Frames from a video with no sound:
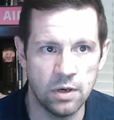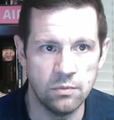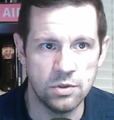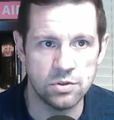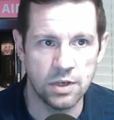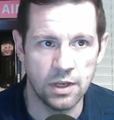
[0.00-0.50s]

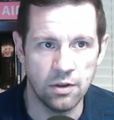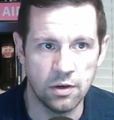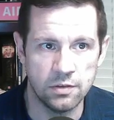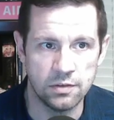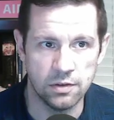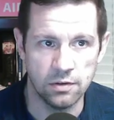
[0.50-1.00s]
try the art
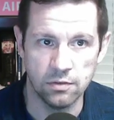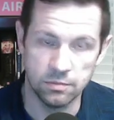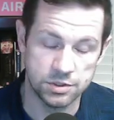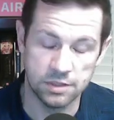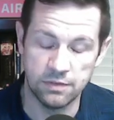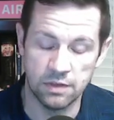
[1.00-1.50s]
skills, which
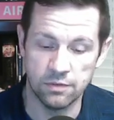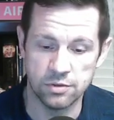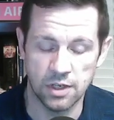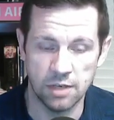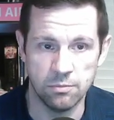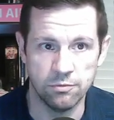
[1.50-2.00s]
I've never
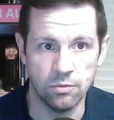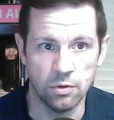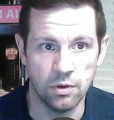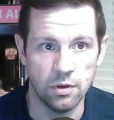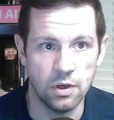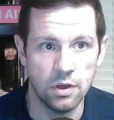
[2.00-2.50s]
tried
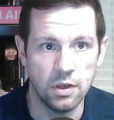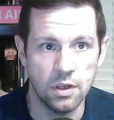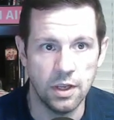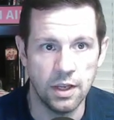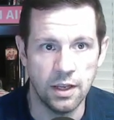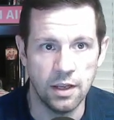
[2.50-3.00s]
before,
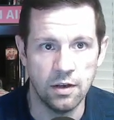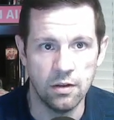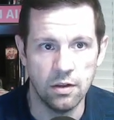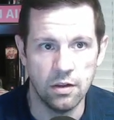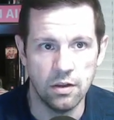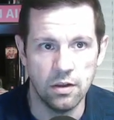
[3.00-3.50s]
and
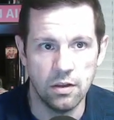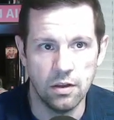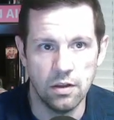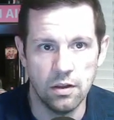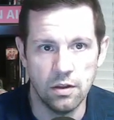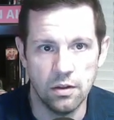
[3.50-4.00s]

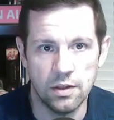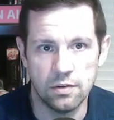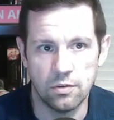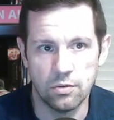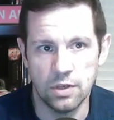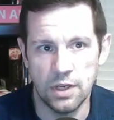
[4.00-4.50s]
let's
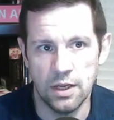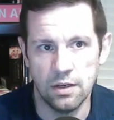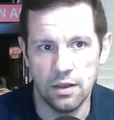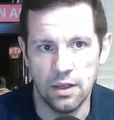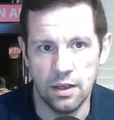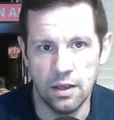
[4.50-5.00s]
create
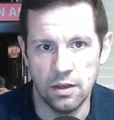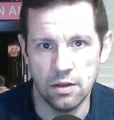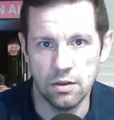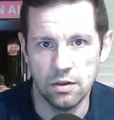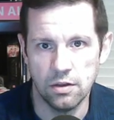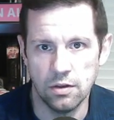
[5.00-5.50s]
a
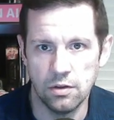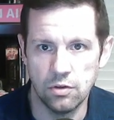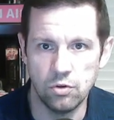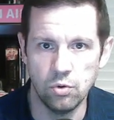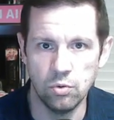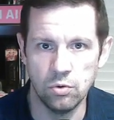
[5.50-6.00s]

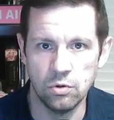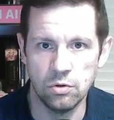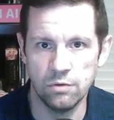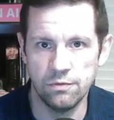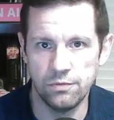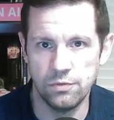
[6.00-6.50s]
cool,
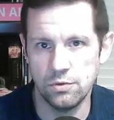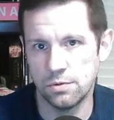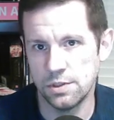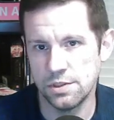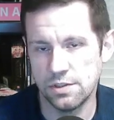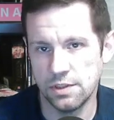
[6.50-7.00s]

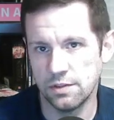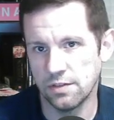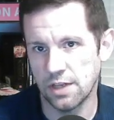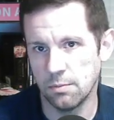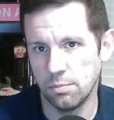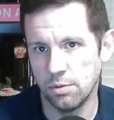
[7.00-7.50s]
futuristic,
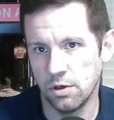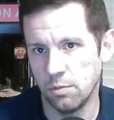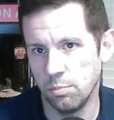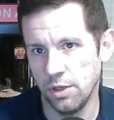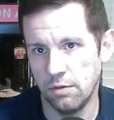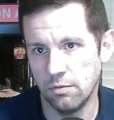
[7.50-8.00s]
cyberpunk,
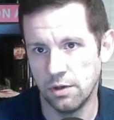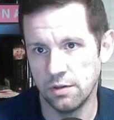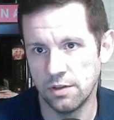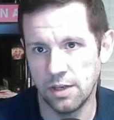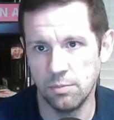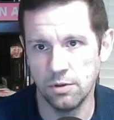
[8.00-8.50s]
Blade Runner
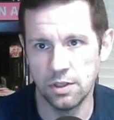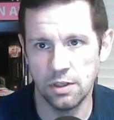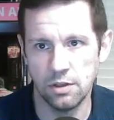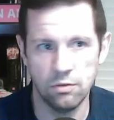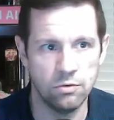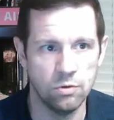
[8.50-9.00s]
type looking
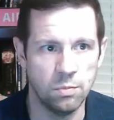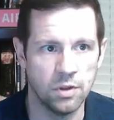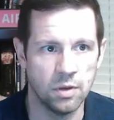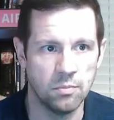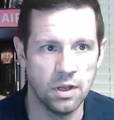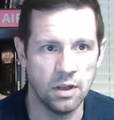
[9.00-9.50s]
YouTube
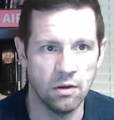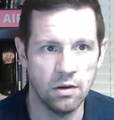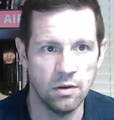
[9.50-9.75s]
thumbnail.